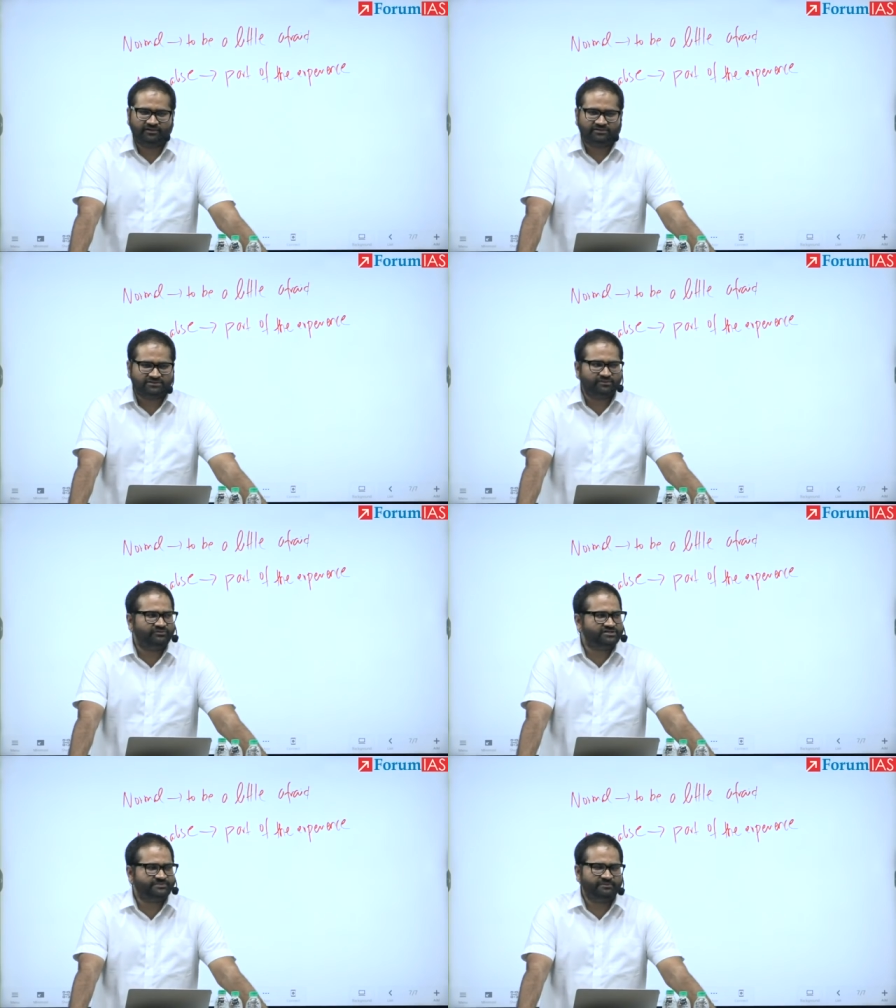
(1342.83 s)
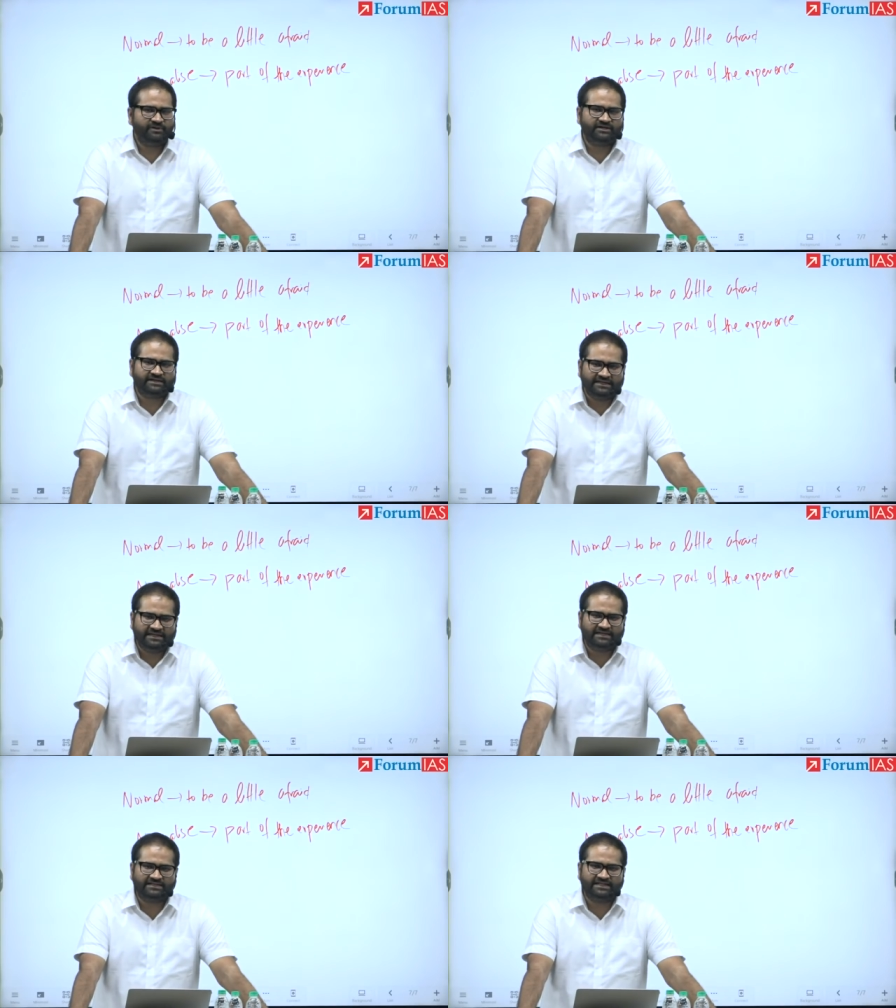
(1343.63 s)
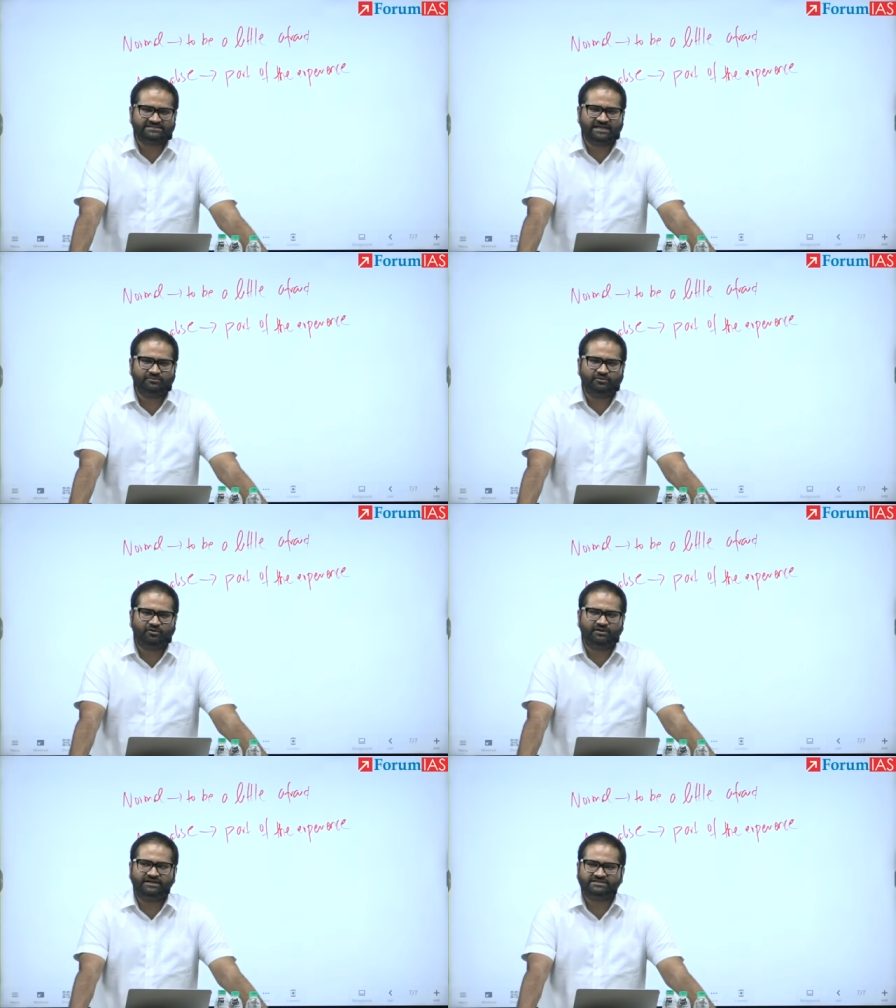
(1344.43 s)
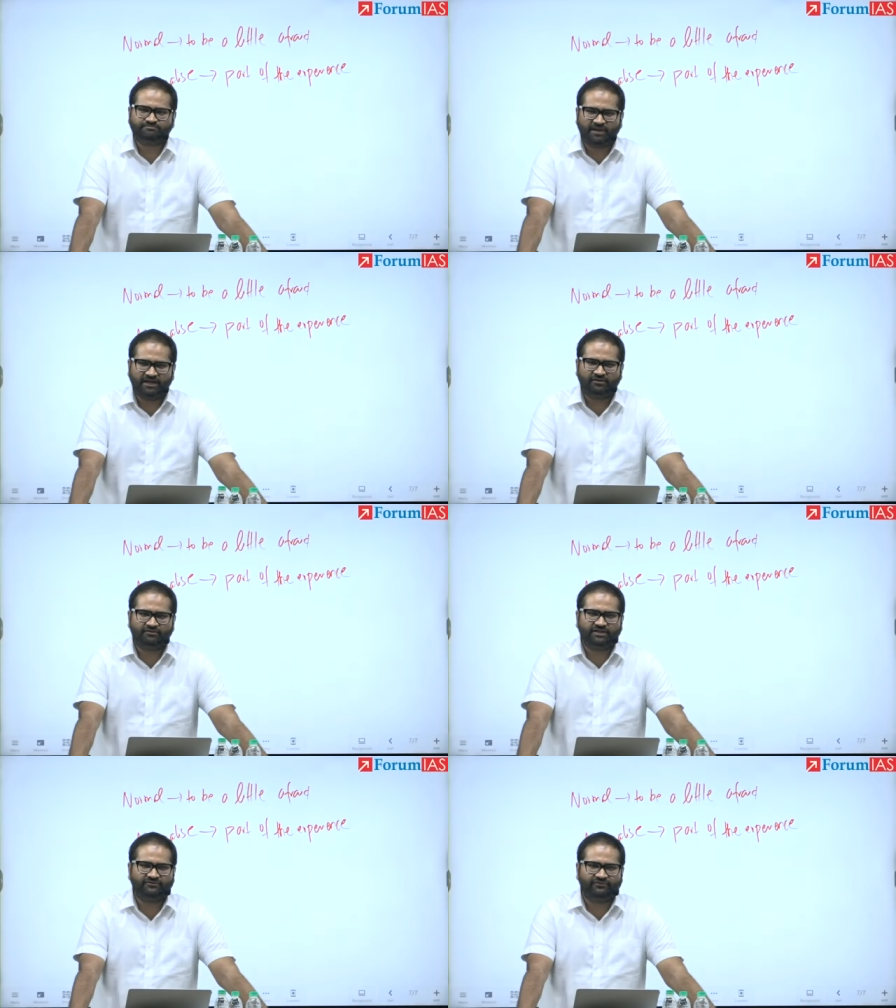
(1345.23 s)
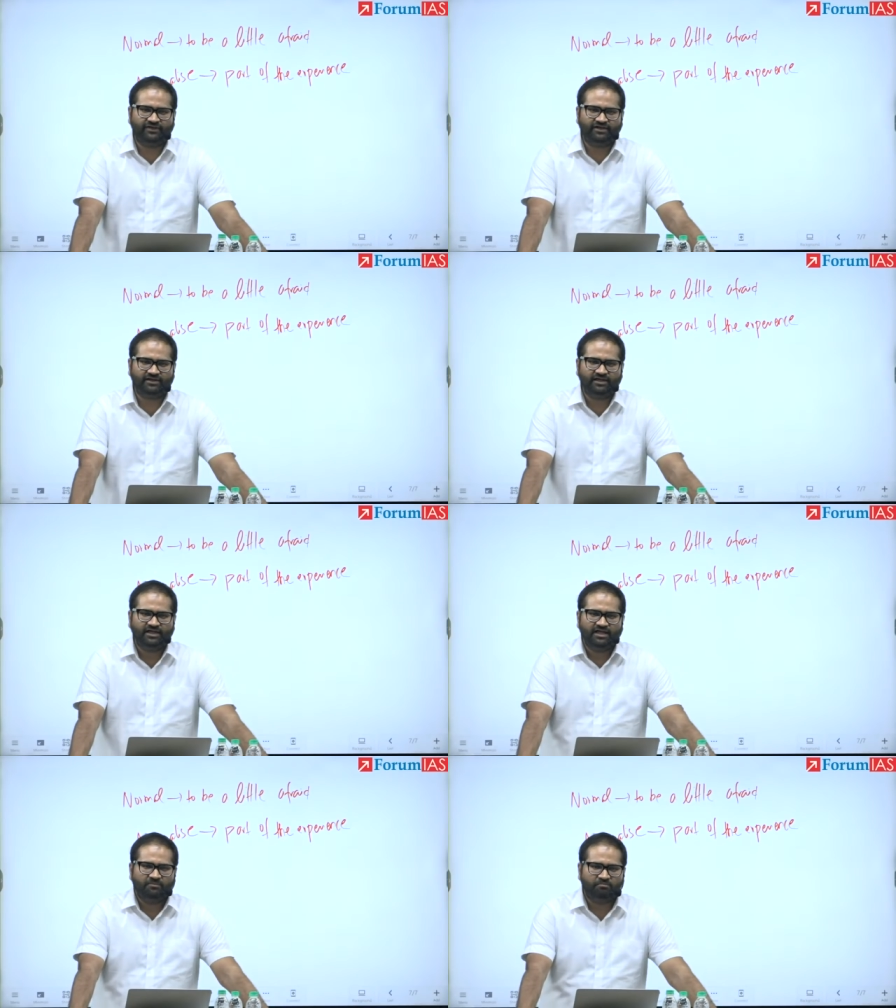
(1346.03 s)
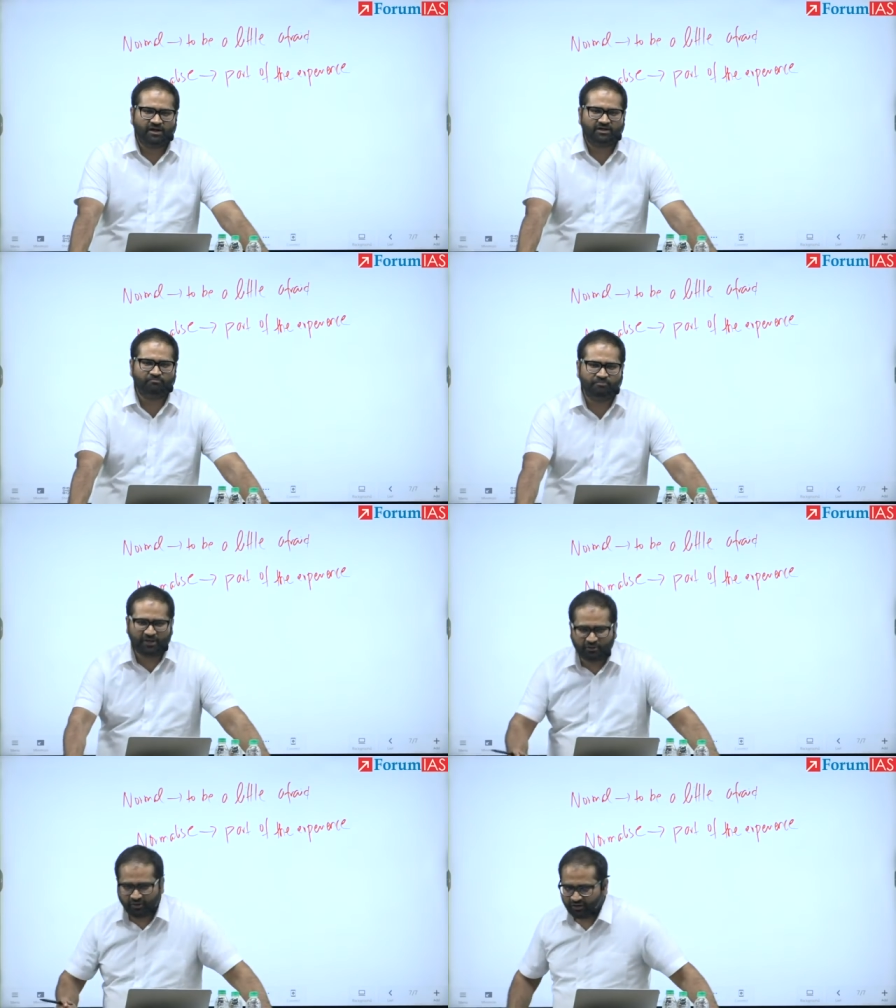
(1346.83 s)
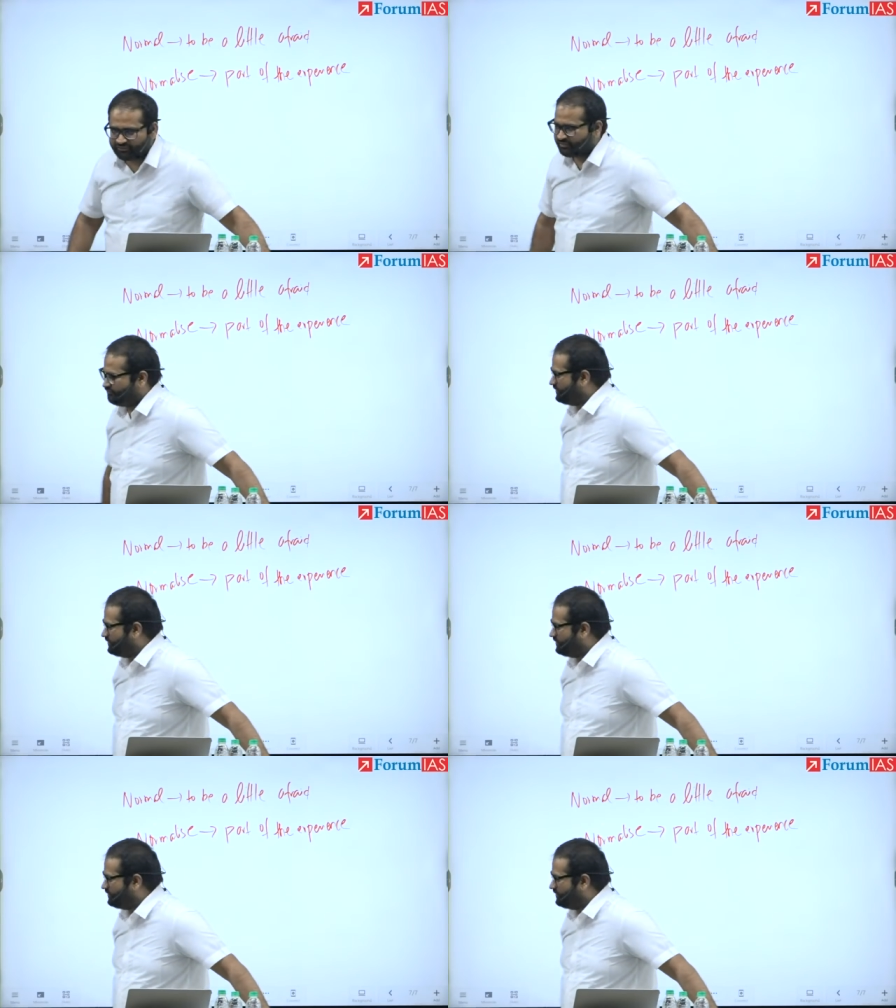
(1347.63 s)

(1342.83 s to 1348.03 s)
Some of these people cleared the exam not despite their fear, but because of